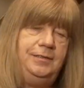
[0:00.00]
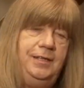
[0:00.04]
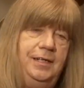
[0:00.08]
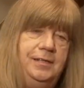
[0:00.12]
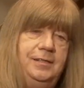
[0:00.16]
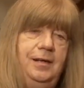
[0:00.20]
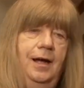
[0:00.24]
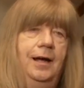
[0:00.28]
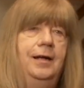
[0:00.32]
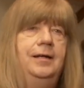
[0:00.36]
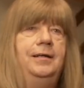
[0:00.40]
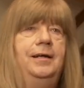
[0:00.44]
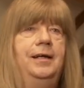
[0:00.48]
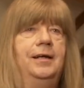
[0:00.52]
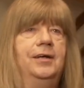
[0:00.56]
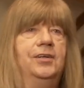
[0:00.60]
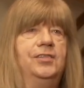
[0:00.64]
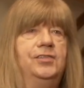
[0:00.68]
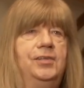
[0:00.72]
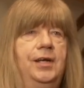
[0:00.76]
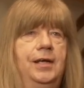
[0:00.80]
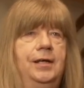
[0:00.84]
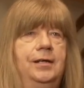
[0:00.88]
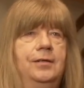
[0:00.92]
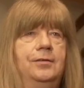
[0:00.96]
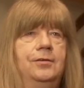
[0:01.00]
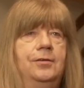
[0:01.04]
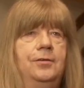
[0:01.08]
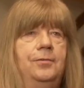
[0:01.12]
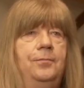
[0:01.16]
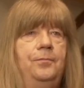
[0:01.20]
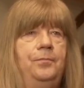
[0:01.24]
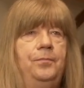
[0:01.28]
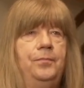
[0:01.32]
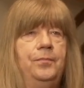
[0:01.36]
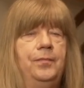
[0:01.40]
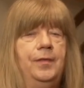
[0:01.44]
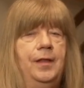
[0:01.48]
designing a single,
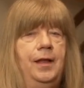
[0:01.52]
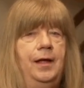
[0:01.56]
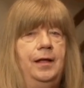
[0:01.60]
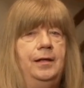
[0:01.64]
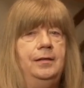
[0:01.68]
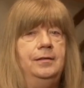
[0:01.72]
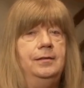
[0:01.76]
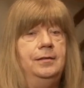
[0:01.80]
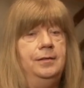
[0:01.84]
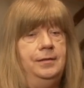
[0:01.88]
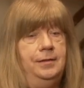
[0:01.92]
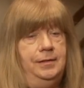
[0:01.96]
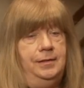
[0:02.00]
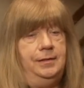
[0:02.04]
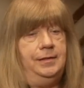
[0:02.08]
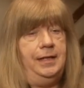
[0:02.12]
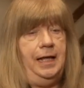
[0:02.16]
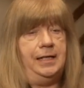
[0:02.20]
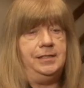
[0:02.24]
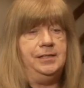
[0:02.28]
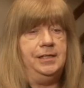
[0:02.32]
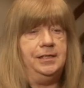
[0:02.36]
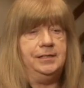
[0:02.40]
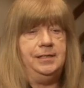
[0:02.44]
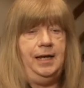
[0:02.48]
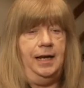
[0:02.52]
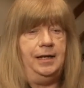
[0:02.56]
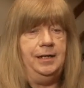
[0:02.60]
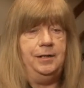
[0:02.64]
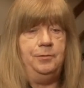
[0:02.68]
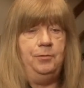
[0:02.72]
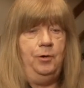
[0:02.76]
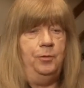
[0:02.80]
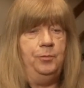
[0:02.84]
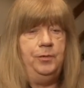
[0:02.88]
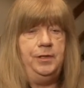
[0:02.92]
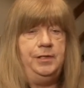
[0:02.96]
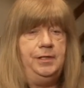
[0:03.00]
and that's exactly
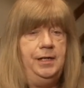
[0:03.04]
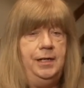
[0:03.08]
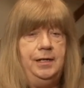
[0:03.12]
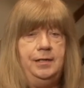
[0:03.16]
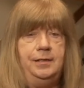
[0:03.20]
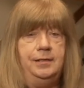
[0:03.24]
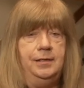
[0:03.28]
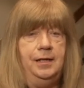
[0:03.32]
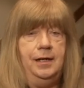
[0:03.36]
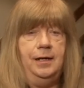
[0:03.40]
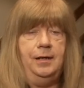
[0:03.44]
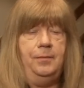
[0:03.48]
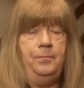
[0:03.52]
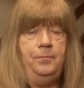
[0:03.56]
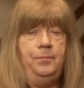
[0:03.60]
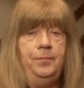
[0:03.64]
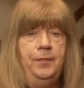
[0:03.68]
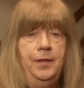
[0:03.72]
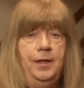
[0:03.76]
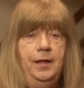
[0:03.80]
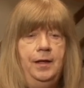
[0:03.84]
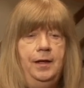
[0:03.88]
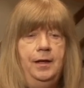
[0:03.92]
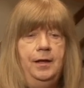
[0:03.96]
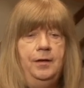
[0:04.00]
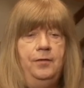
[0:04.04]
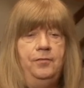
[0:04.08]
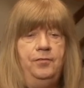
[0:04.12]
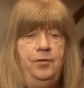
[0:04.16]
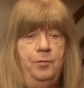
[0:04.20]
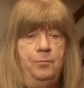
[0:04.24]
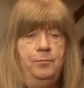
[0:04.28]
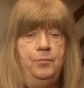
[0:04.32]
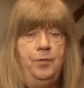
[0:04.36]
what we did. From